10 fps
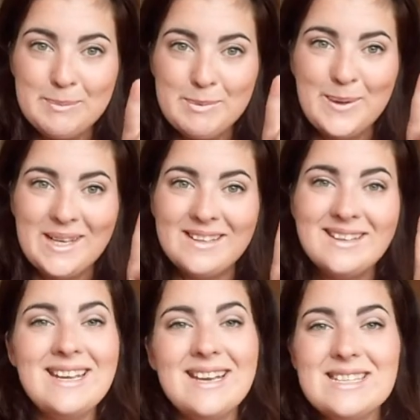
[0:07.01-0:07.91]
Number
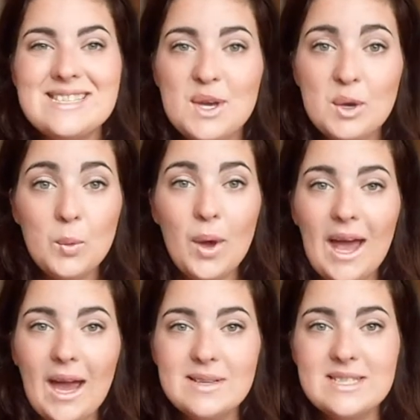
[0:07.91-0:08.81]
one.
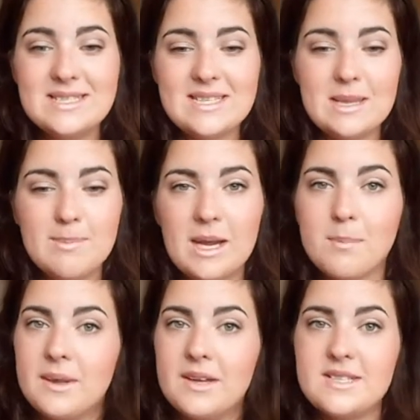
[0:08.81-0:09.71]
So I went to see the
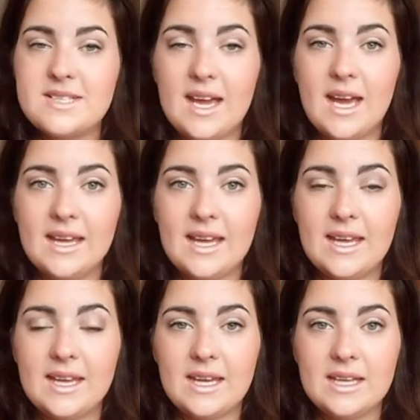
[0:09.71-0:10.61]
Pickett Brothers at a
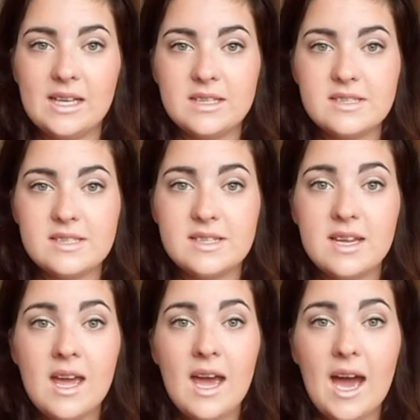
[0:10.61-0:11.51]
gig in
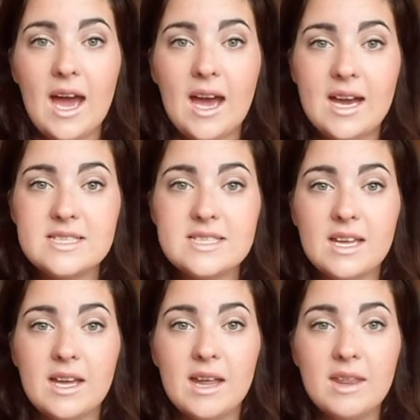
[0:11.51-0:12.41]
London
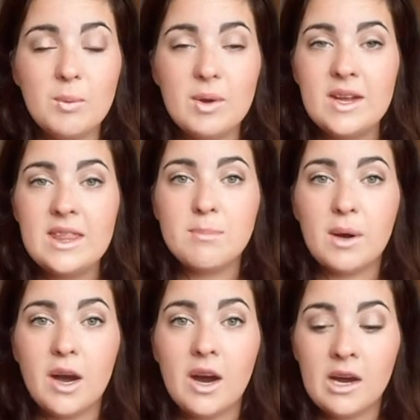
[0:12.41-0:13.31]
and we were in the
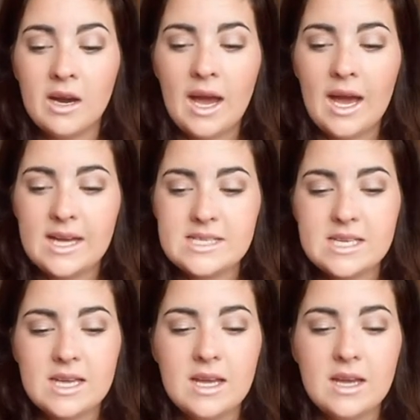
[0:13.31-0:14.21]
bar
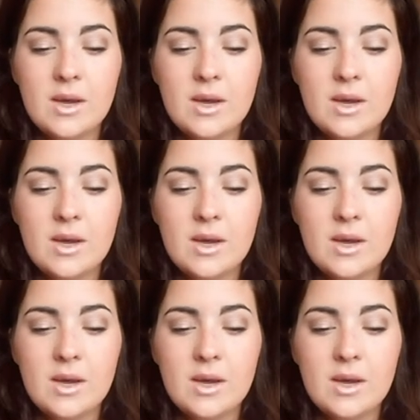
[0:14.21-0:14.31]
and